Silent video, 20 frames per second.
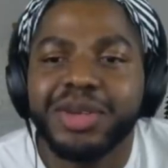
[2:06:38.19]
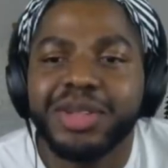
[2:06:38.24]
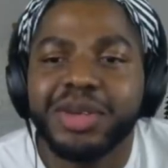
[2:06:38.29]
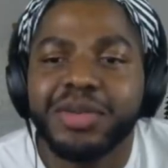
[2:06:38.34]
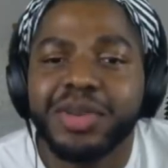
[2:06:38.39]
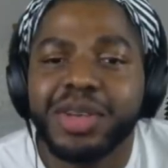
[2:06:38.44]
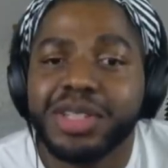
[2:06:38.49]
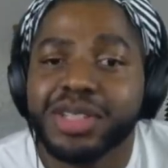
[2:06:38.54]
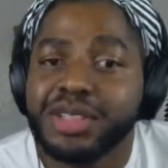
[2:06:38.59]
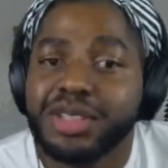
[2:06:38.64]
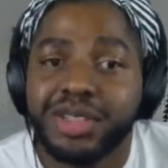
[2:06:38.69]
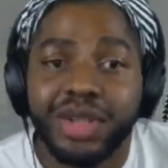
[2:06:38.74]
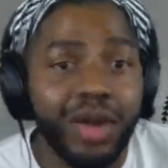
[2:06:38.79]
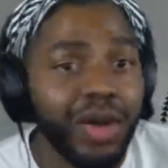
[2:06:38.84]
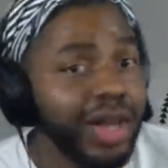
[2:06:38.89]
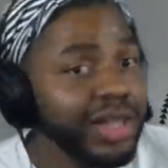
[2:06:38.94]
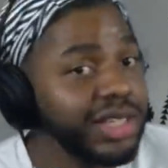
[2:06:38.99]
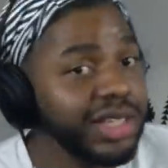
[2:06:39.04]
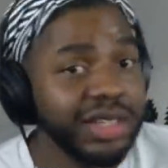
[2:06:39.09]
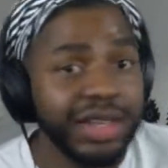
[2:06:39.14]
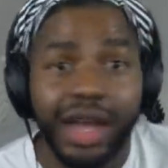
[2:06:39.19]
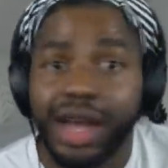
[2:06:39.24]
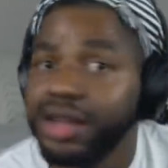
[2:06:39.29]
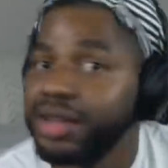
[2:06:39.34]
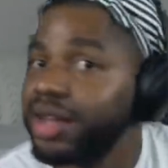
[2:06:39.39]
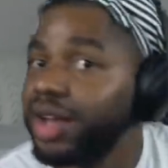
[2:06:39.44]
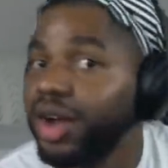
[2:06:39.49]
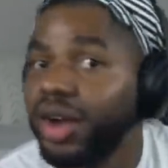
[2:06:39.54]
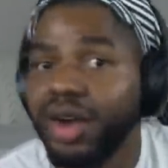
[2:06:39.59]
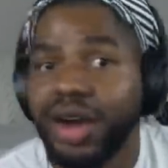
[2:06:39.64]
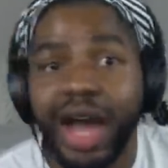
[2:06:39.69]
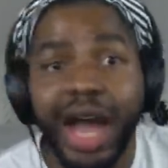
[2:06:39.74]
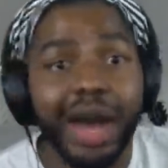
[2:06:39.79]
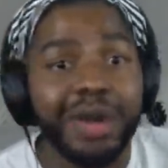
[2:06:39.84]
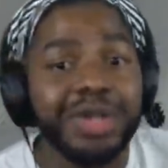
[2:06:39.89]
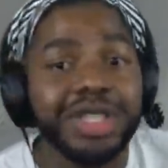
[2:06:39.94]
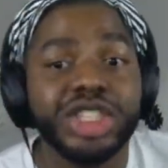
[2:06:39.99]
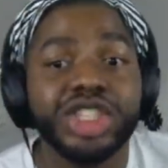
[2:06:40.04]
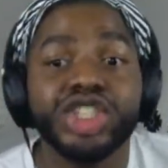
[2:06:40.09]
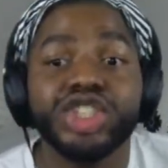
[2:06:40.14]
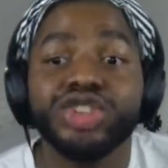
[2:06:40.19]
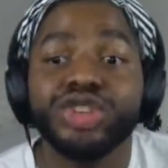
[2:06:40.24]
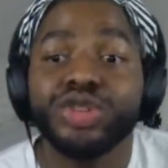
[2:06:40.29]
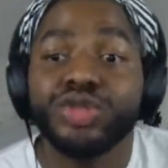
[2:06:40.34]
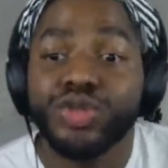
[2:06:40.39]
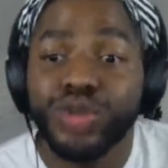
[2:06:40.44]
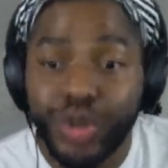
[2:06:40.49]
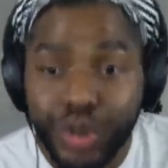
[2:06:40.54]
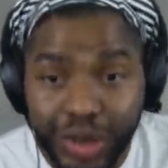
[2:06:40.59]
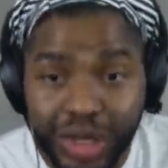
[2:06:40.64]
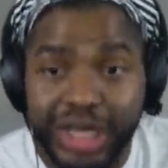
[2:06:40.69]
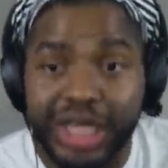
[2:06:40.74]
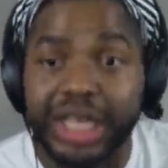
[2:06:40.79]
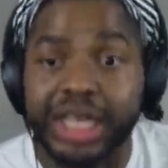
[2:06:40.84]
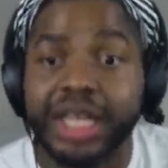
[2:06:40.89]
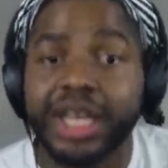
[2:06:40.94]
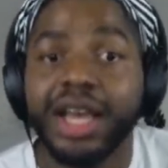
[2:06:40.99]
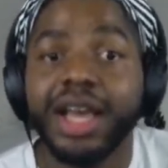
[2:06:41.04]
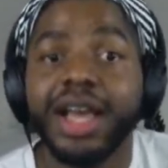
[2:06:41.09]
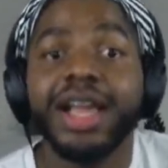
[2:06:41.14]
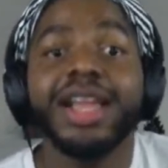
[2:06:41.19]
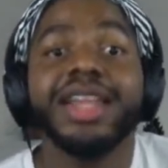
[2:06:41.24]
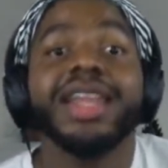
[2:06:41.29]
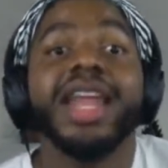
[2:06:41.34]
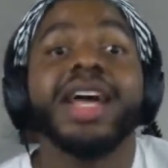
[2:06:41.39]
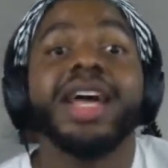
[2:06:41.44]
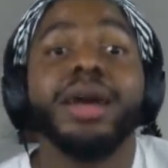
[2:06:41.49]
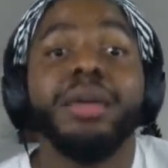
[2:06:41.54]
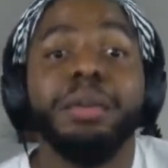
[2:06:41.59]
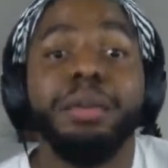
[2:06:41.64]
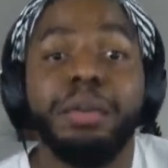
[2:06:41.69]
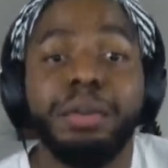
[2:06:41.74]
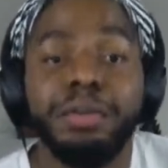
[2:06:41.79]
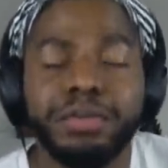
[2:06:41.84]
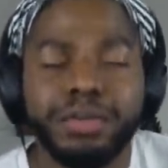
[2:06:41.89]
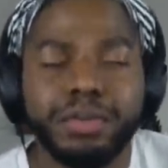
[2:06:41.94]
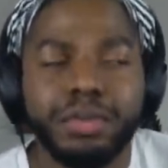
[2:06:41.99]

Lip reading: The first. No, I did not know. I was truly like a